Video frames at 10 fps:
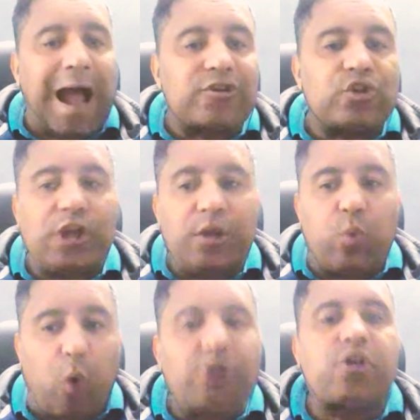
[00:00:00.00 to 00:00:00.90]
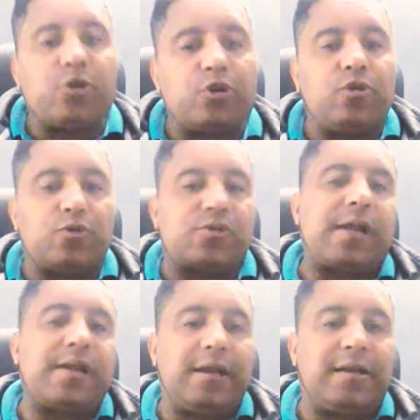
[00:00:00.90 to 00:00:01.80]
actually want you to use
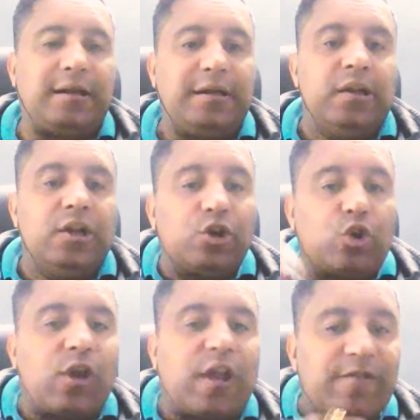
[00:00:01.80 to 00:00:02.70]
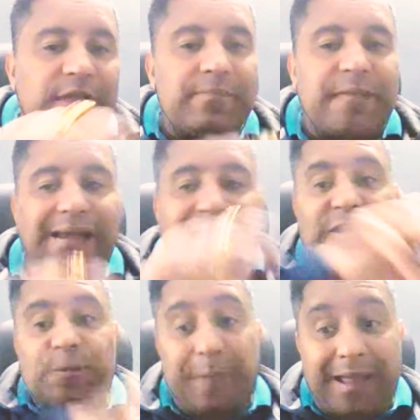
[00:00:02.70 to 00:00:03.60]
that data to give them that
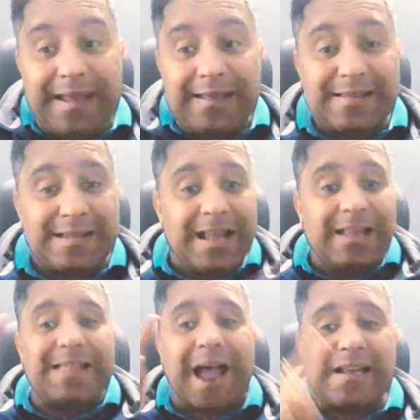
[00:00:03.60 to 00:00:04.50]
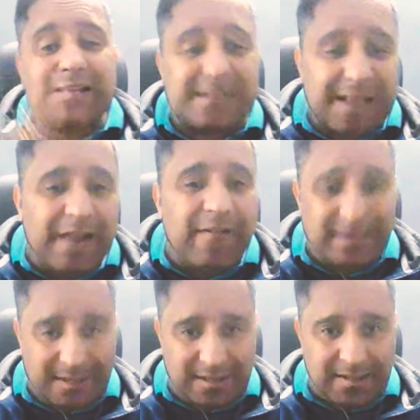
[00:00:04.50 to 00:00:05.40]
experience that is
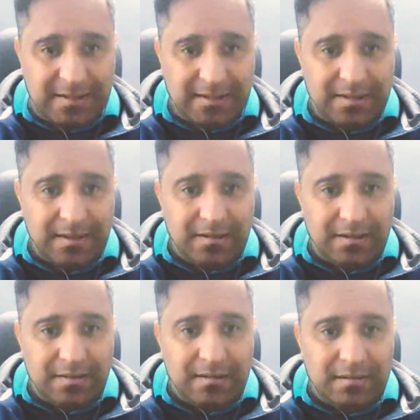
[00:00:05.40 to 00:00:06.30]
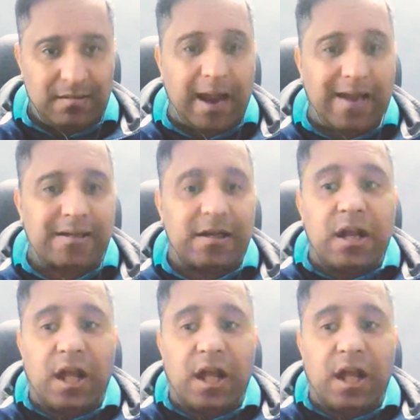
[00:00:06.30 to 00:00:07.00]
relevant, right?